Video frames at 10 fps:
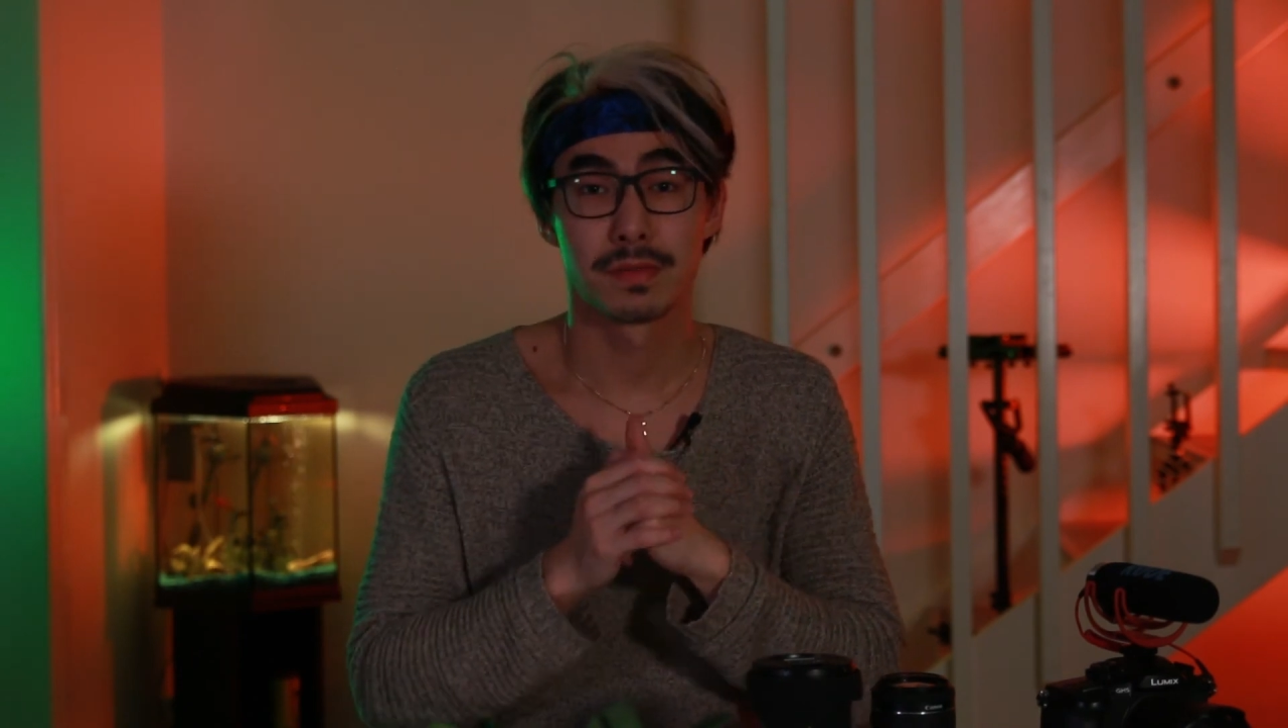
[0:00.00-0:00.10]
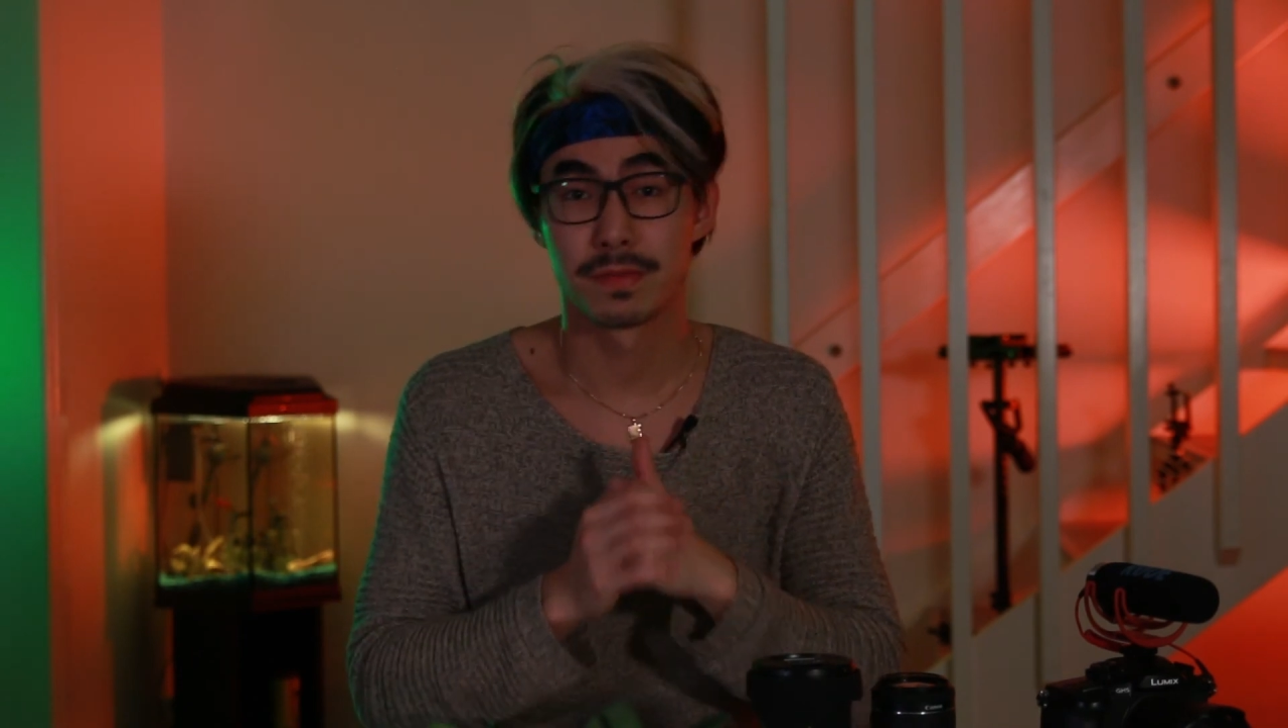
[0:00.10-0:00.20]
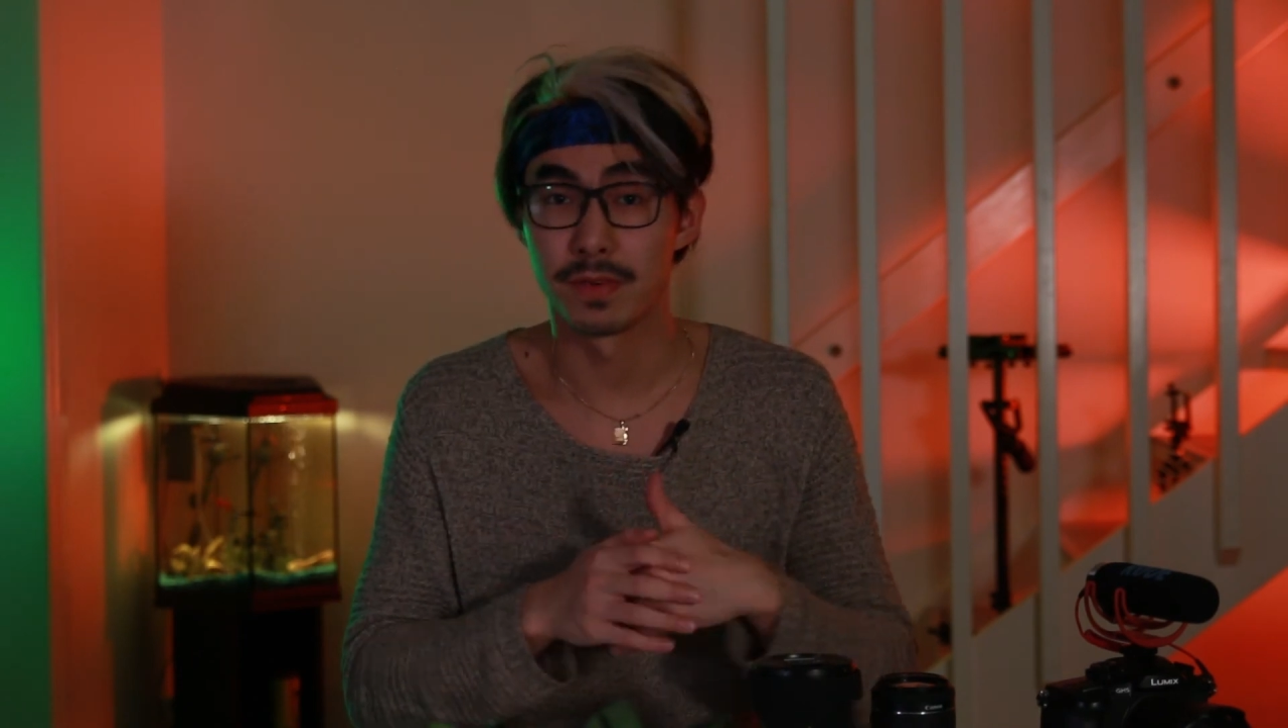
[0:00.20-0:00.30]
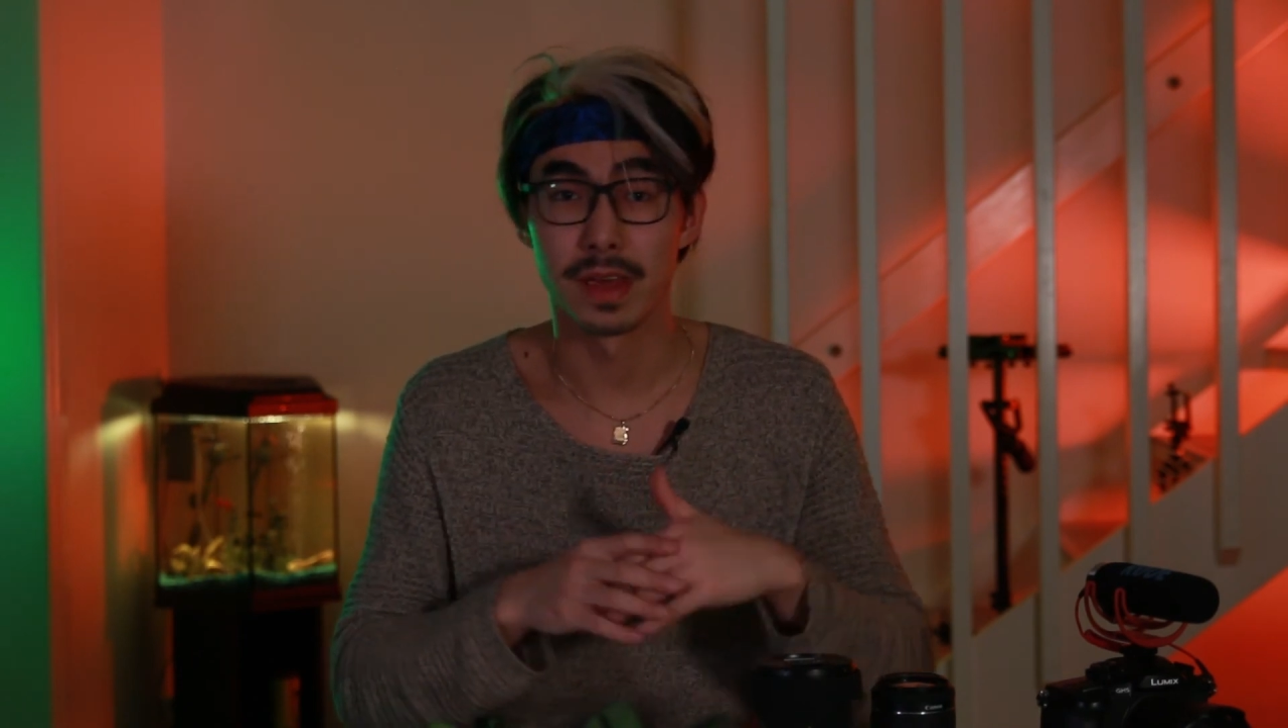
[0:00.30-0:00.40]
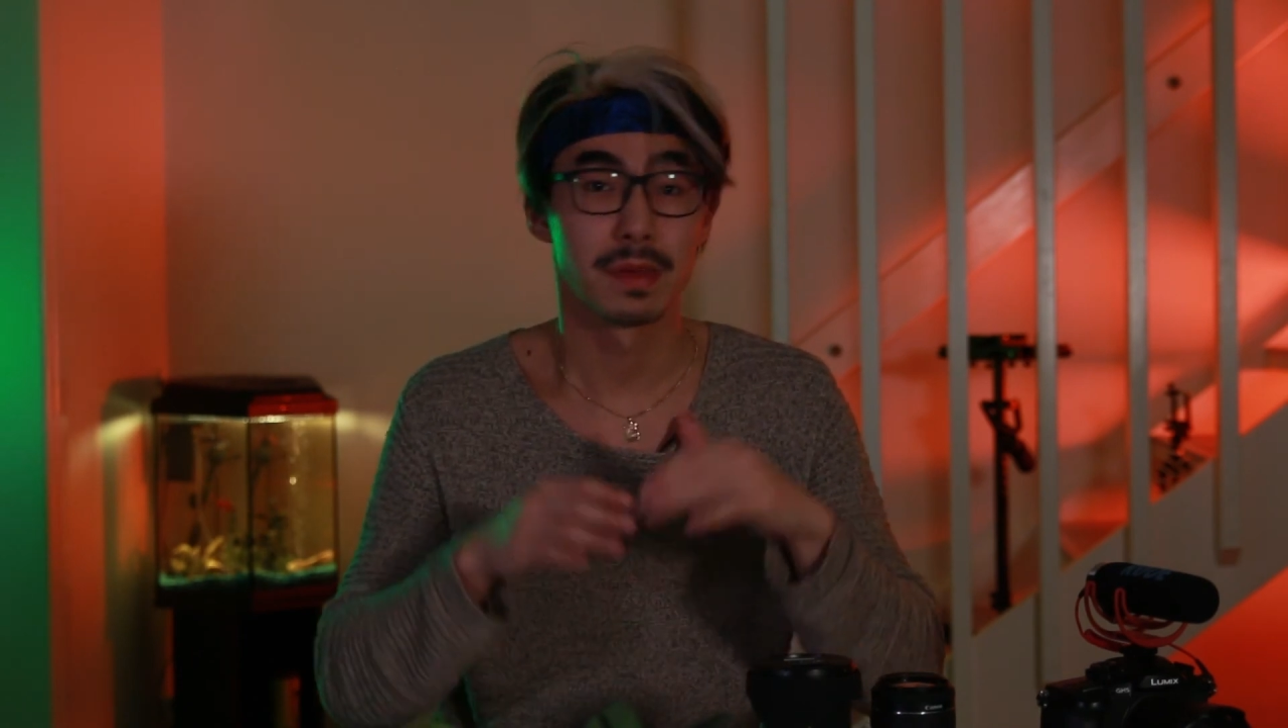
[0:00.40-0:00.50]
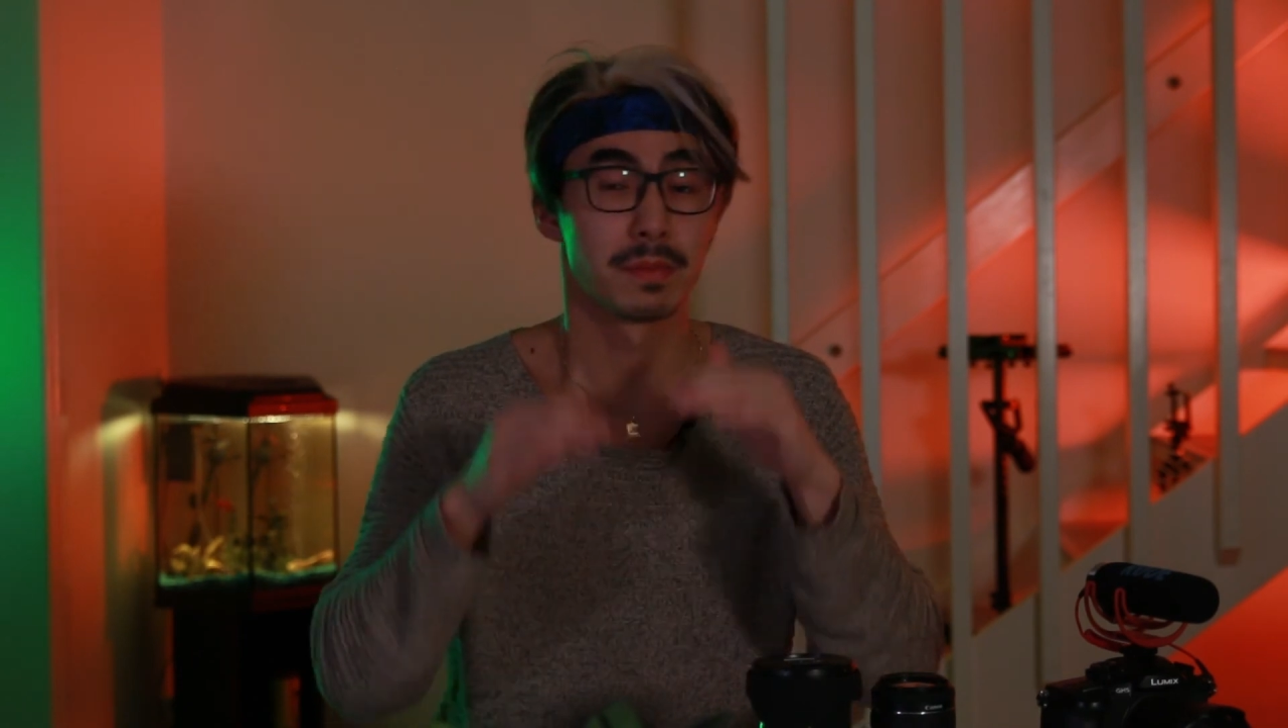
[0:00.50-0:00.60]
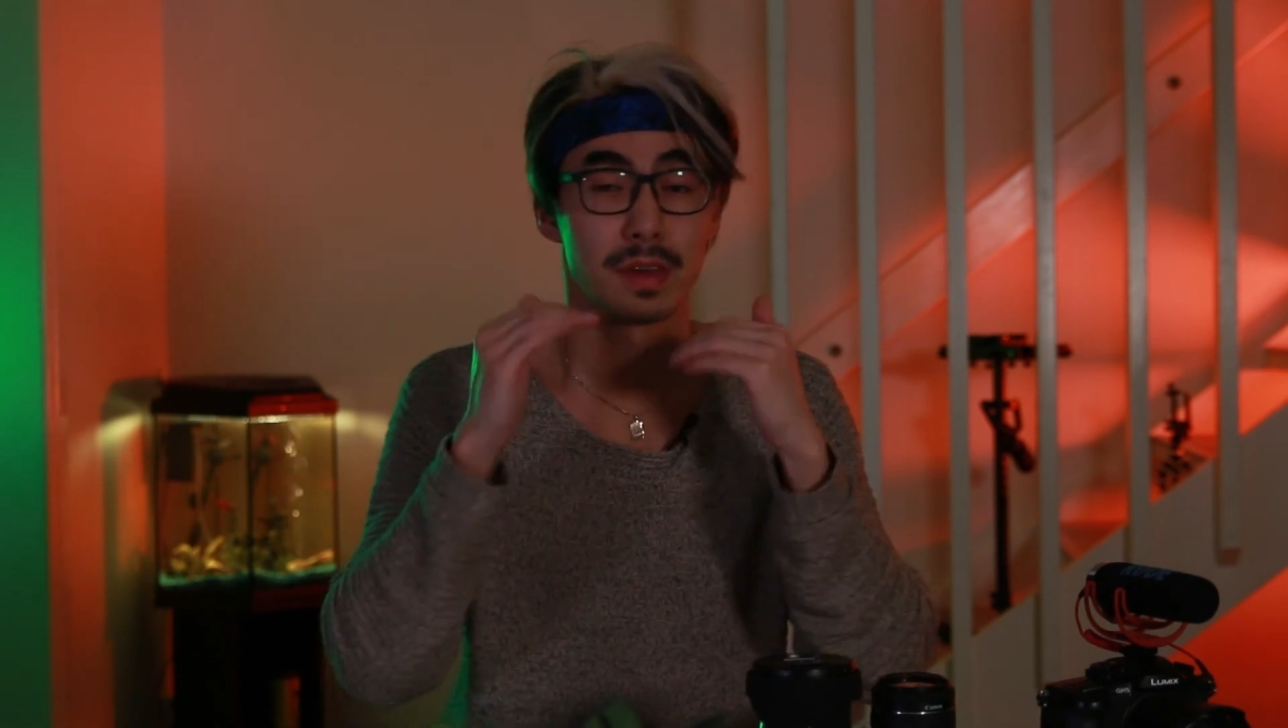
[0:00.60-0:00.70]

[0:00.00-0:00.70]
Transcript: frame